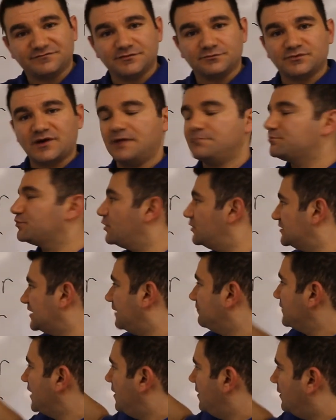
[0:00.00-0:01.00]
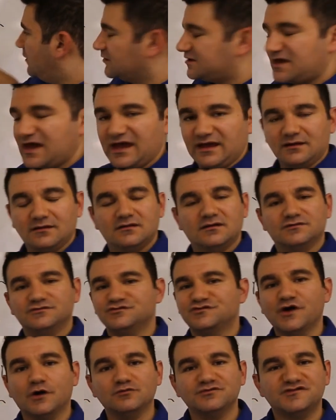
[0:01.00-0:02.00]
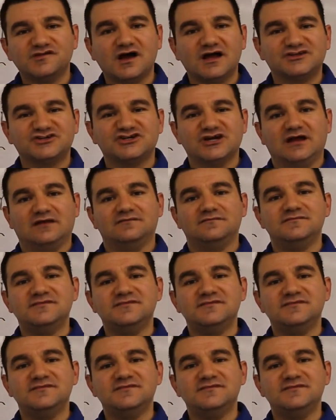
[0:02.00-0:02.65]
the right pronoun, okay, don't touch it.